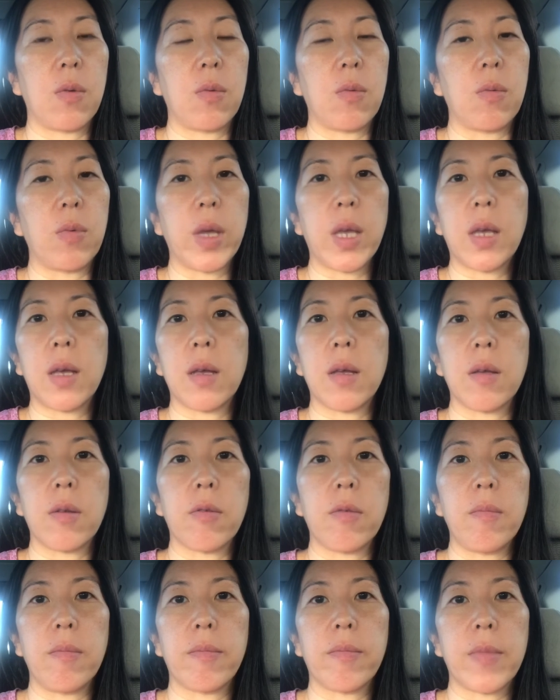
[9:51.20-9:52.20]
week,
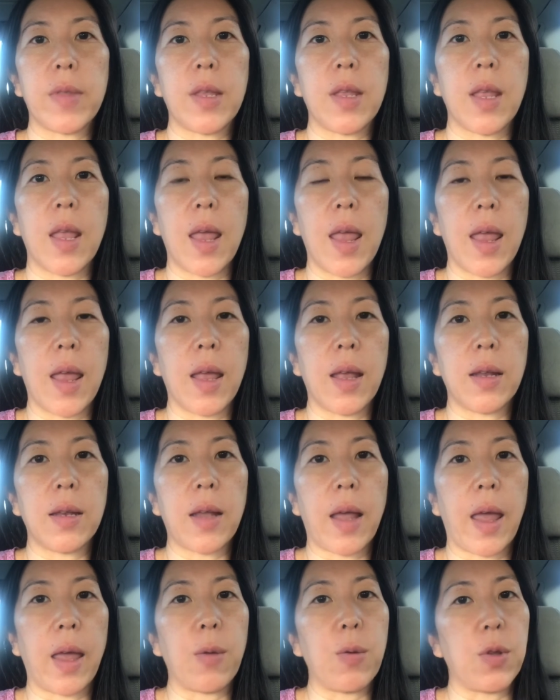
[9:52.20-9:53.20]
and
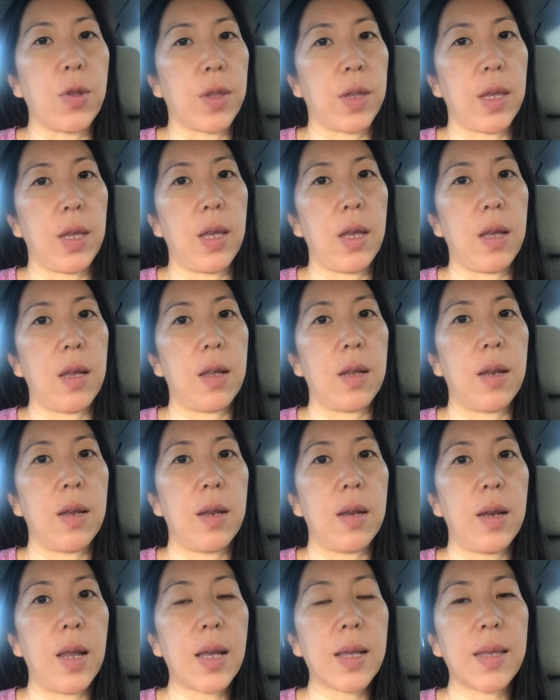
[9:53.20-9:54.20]
I will see you
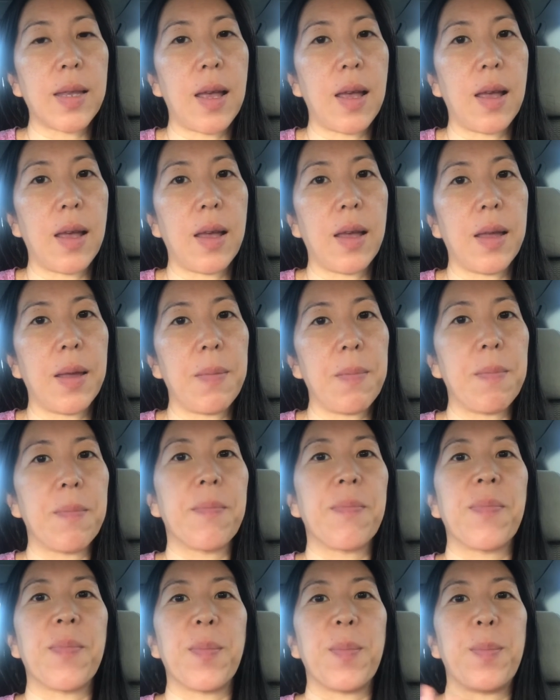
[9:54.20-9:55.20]
next time.
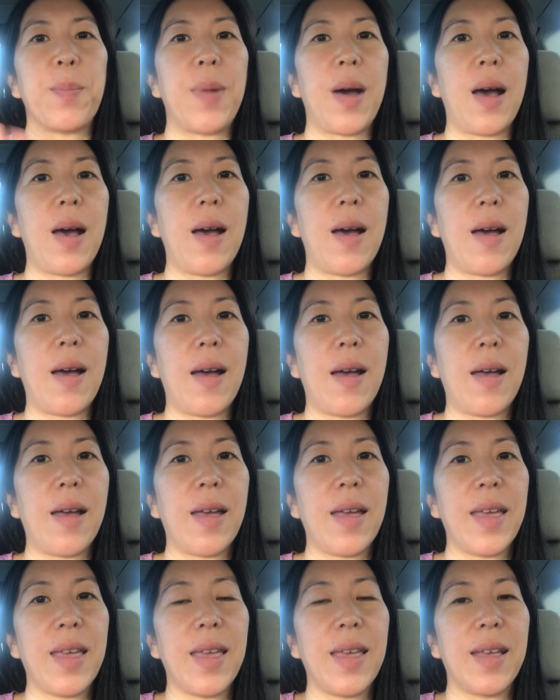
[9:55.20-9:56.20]

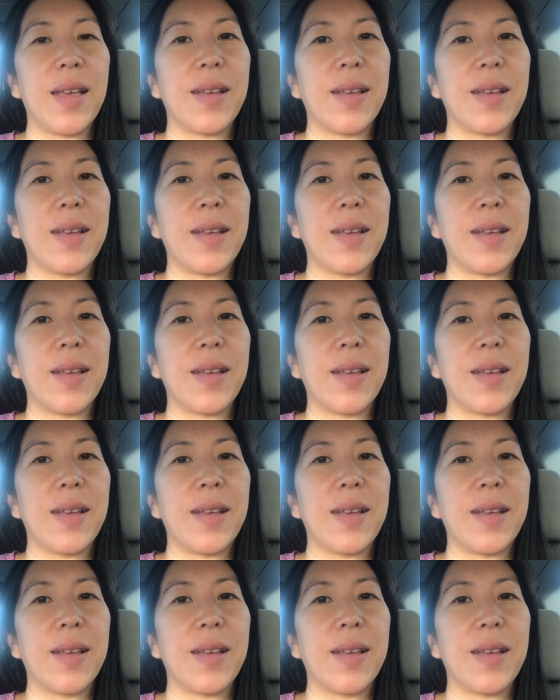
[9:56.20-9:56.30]
Bye.